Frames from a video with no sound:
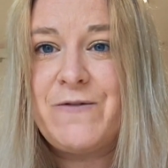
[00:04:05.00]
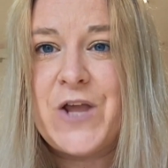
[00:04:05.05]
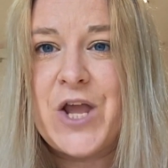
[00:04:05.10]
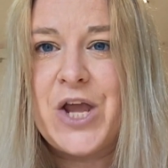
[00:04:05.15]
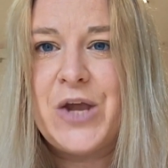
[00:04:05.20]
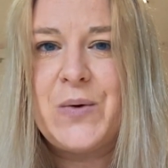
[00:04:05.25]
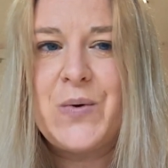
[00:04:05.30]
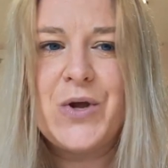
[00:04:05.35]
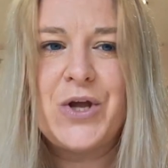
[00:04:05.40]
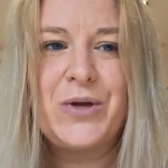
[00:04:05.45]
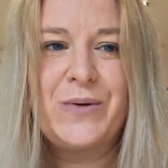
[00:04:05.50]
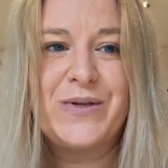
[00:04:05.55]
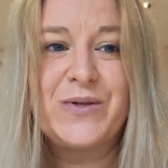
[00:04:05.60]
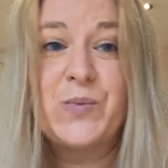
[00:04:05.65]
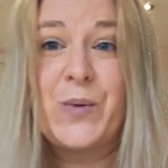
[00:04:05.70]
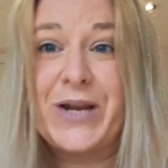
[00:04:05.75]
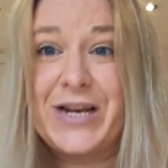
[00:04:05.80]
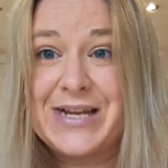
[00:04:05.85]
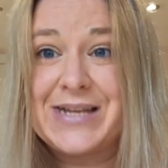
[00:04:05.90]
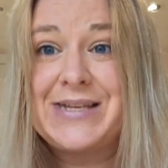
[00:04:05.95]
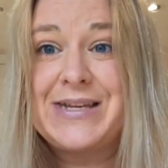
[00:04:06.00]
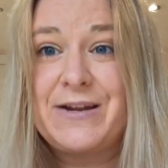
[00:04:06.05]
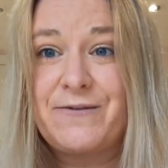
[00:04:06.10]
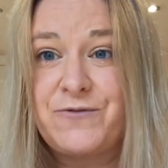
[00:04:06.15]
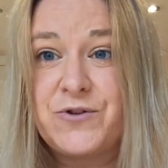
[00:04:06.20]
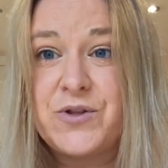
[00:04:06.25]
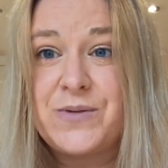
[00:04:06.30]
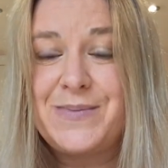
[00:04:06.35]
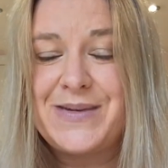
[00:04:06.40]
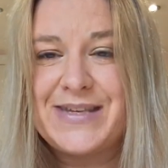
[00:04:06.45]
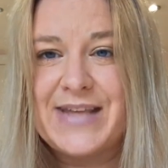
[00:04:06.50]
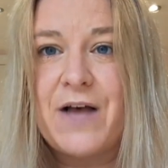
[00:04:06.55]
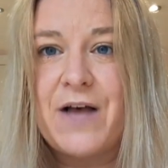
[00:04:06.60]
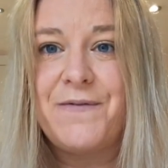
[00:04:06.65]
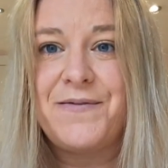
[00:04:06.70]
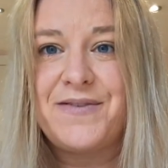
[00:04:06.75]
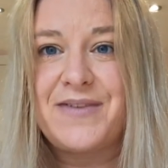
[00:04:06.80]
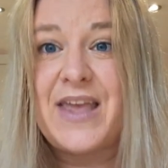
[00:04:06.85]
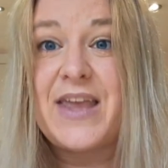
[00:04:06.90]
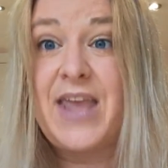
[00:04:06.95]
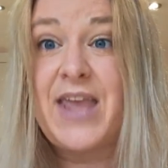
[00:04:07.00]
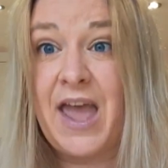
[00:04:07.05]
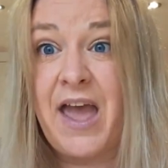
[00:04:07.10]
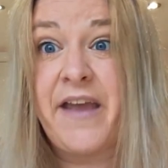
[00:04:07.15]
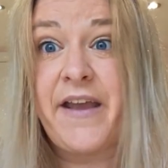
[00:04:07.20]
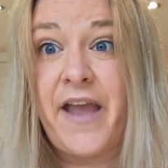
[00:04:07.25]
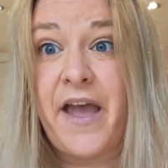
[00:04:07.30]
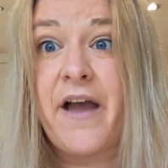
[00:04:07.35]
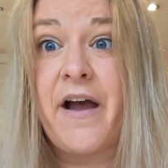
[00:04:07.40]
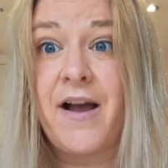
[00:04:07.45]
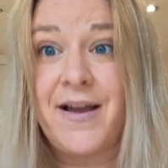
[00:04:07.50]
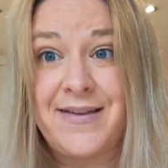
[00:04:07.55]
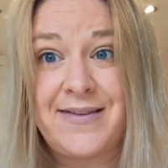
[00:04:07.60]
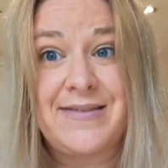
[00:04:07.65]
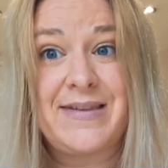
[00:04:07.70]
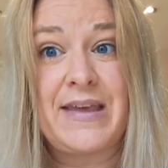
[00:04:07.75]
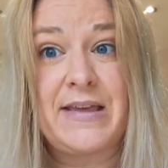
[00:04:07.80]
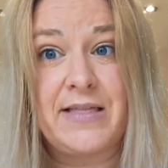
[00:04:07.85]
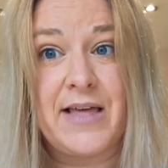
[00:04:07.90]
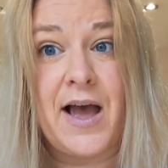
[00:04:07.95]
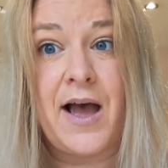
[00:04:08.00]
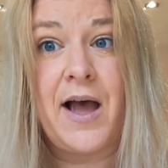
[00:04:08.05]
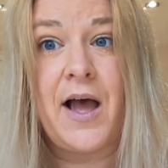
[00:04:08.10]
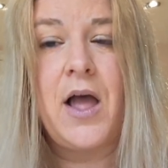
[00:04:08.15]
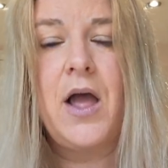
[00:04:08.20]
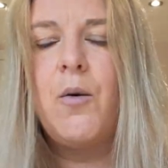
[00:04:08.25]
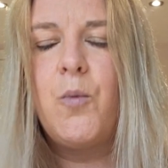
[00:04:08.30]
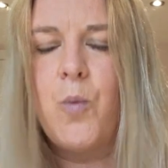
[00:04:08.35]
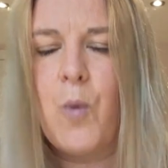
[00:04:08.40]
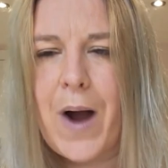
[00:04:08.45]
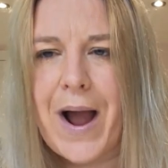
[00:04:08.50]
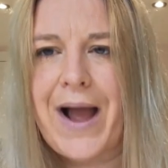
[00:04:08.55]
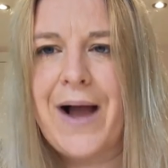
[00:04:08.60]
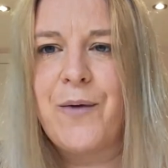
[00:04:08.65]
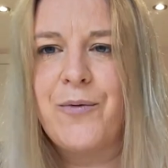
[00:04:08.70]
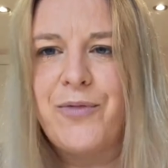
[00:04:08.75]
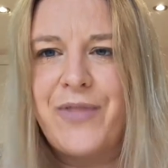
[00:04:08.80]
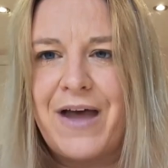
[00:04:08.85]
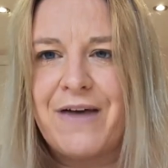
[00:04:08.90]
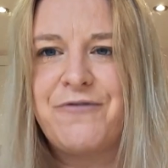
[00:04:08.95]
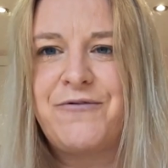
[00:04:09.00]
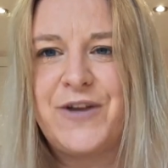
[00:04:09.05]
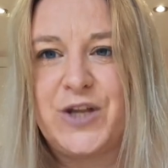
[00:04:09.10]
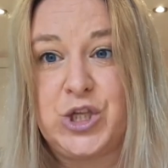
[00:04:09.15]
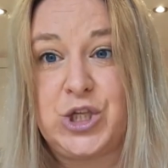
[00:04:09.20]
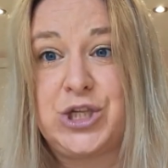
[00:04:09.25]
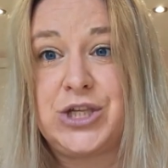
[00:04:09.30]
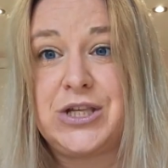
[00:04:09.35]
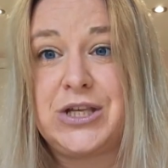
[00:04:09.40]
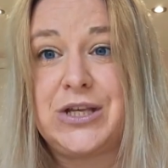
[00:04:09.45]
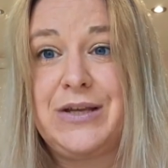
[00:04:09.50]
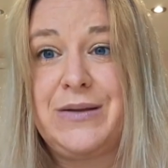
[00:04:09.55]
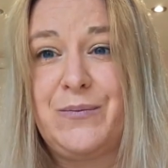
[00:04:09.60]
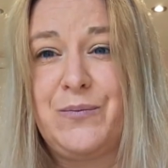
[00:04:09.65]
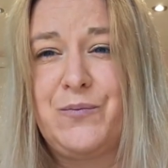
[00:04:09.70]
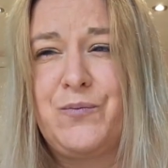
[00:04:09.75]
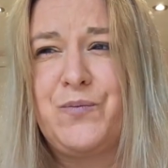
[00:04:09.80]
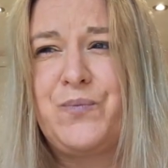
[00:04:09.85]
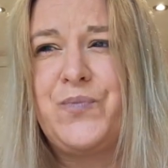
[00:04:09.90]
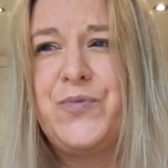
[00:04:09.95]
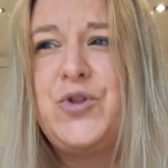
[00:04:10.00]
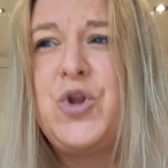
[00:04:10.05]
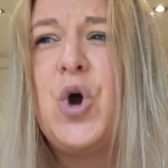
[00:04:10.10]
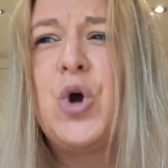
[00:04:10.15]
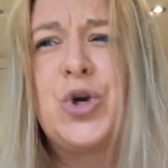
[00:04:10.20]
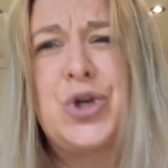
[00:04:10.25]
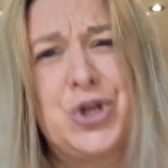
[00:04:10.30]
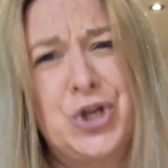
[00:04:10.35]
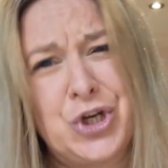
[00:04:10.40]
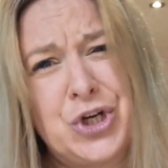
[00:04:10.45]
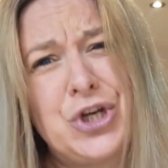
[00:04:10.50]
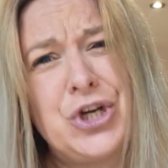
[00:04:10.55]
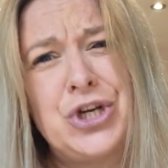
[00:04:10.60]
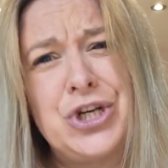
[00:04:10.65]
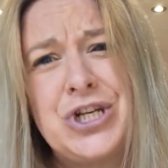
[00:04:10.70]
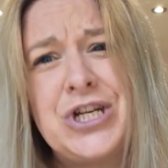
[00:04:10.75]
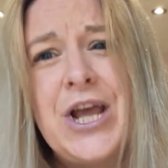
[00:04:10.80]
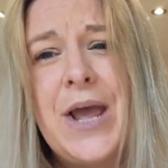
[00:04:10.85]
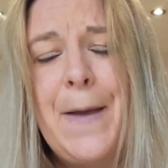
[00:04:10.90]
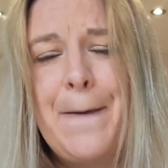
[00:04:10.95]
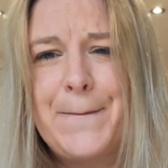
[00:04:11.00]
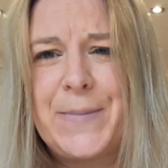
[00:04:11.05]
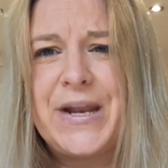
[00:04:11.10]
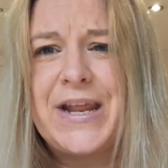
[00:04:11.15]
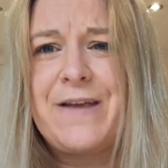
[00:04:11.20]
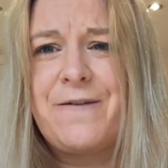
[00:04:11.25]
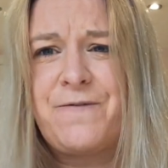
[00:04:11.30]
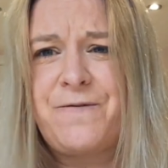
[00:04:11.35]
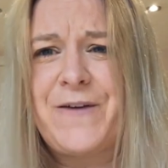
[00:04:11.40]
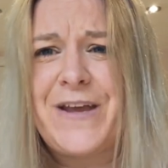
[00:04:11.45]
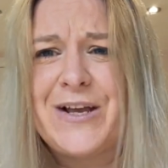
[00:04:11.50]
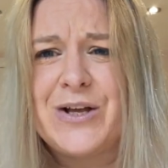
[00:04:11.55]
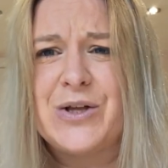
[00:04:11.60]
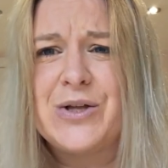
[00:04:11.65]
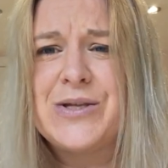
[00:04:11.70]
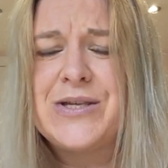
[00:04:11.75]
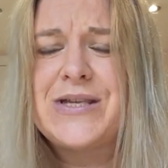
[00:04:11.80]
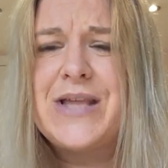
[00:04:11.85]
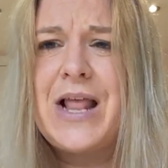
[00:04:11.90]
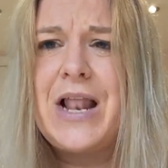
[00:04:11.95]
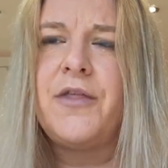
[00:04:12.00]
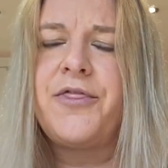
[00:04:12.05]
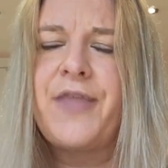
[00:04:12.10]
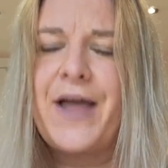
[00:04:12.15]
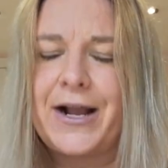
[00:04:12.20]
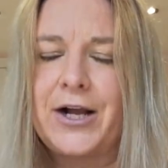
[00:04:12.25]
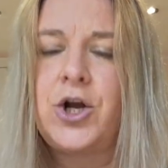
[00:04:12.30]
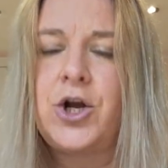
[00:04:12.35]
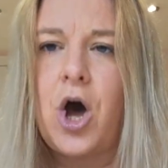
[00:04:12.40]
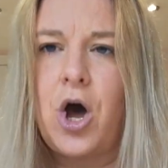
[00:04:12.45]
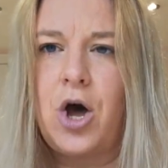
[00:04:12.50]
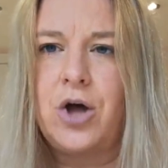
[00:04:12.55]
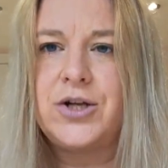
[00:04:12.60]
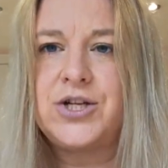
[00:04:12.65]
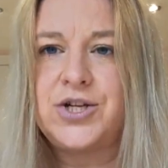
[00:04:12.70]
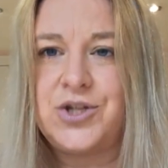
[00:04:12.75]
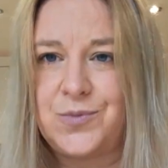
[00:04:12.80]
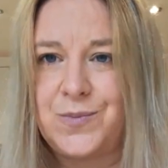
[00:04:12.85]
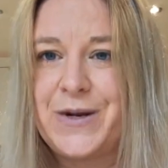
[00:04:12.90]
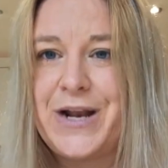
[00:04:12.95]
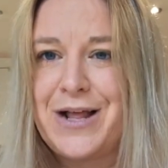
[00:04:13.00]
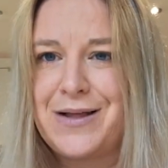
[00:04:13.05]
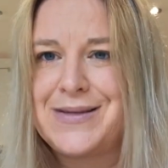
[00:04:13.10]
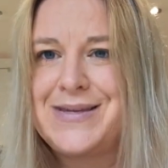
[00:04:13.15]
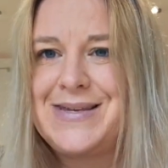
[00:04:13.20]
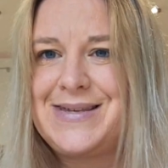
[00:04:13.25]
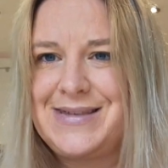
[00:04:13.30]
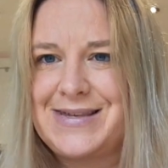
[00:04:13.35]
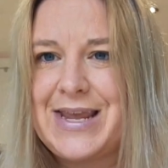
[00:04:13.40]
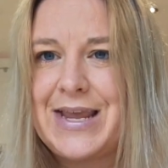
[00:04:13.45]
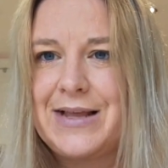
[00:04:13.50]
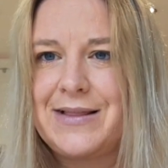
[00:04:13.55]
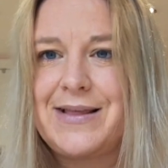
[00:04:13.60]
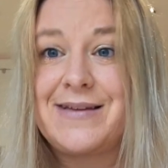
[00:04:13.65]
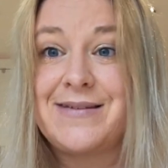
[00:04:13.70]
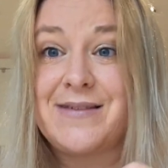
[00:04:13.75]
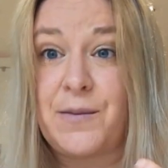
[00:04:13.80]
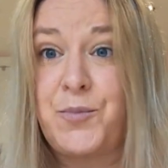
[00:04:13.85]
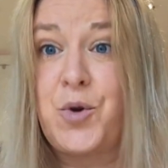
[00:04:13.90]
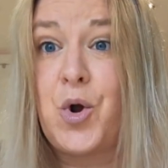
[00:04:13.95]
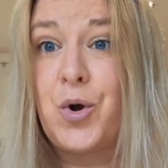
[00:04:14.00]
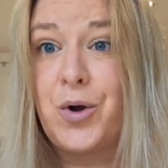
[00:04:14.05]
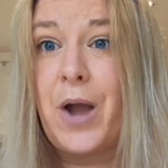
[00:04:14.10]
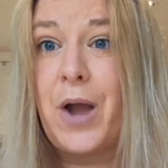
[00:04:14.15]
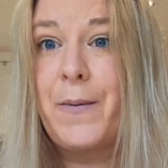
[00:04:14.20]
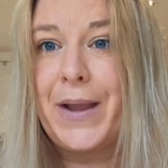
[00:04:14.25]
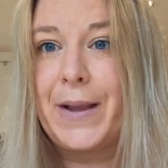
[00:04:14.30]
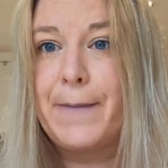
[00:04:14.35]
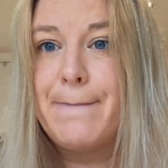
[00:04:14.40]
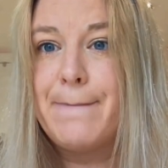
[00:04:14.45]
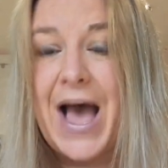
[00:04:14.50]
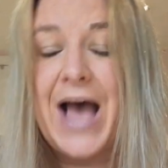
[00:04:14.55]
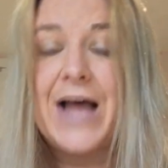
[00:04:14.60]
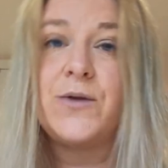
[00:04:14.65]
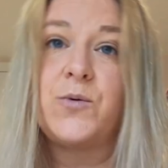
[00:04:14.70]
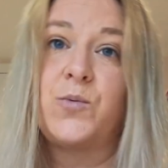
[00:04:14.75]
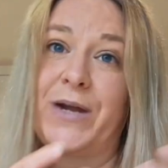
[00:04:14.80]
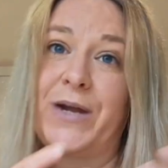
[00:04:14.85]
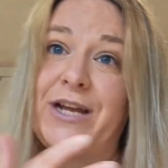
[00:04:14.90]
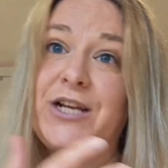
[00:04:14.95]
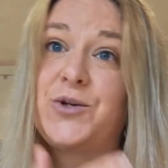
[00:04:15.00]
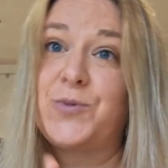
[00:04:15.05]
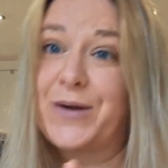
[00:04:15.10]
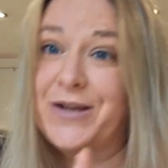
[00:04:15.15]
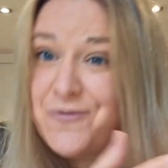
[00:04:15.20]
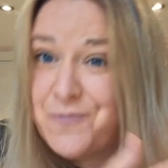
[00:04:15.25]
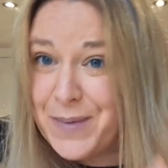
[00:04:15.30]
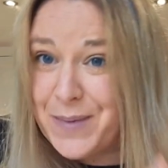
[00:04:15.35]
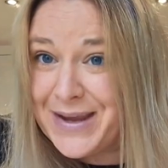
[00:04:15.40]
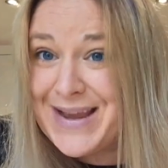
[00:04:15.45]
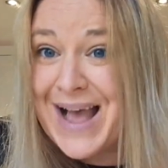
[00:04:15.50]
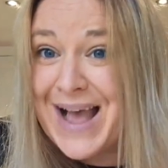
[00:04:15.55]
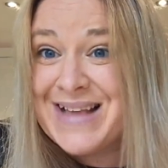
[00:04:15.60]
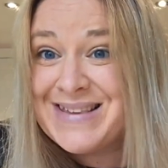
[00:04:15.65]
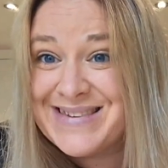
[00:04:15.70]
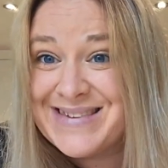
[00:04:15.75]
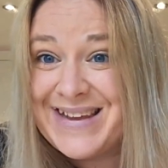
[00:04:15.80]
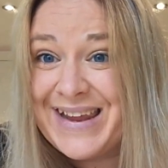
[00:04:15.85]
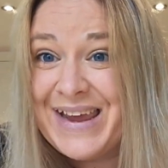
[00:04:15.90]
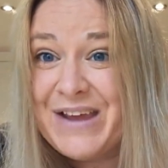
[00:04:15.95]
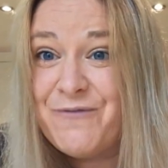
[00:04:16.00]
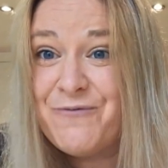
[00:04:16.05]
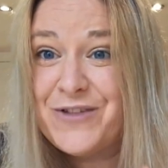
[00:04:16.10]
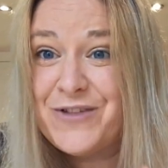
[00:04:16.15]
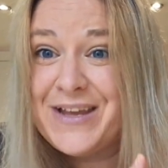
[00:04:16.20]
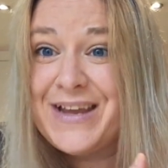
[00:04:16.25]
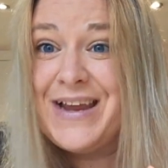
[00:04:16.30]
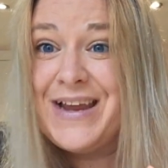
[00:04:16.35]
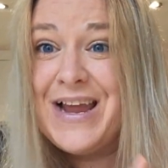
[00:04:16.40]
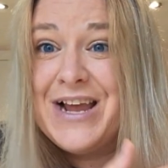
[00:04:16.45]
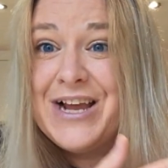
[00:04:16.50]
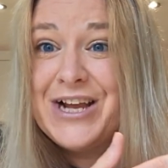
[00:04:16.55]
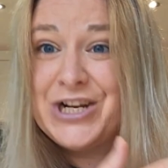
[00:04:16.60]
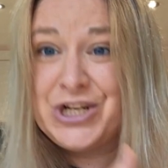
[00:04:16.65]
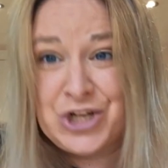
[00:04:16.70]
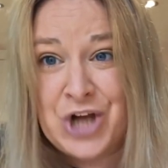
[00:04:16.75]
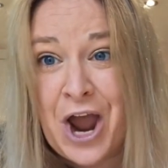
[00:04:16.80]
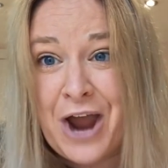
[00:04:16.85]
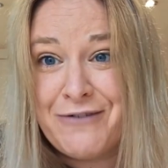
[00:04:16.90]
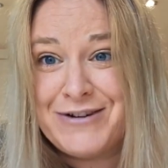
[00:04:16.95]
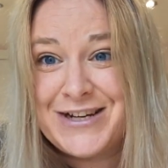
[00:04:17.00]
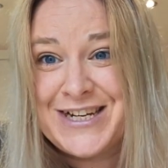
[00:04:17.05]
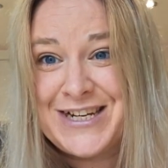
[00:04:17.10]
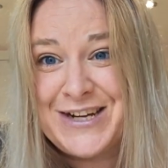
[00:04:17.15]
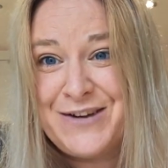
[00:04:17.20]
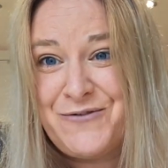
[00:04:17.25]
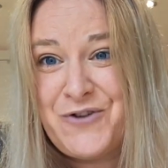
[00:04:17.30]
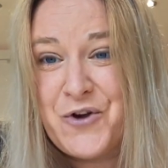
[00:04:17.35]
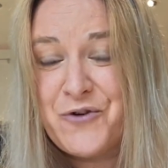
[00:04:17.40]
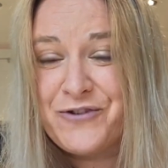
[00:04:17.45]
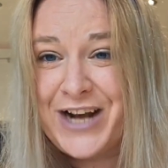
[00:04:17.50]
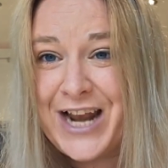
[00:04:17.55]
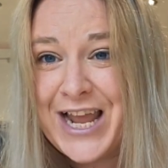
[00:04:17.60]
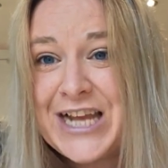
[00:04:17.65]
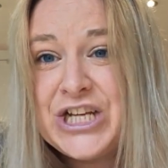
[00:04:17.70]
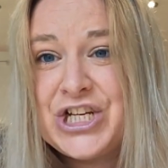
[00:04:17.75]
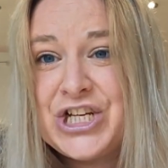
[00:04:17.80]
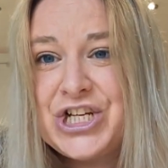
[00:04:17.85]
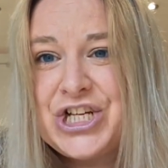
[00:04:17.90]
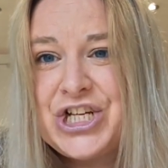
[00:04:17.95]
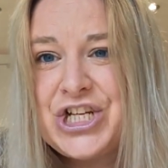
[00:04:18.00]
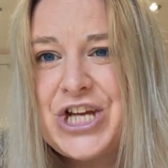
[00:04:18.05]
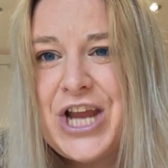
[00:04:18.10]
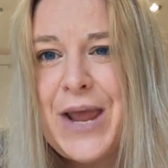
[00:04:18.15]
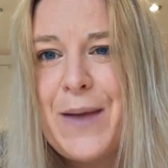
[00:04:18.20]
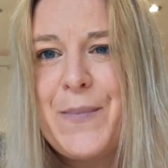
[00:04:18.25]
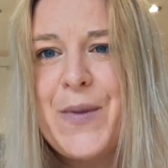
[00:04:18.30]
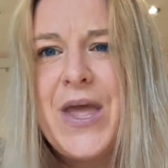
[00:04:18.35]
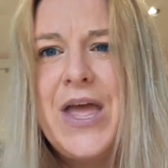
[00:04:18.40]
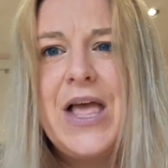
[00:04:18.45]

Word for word: you who has witnessed it for themselves say, yeah, I see that. Wow, that feels not good, but it feels, thank God someone else is seeing this. I'm not going mad, which when you've been gaslit for the entirety of your relationship,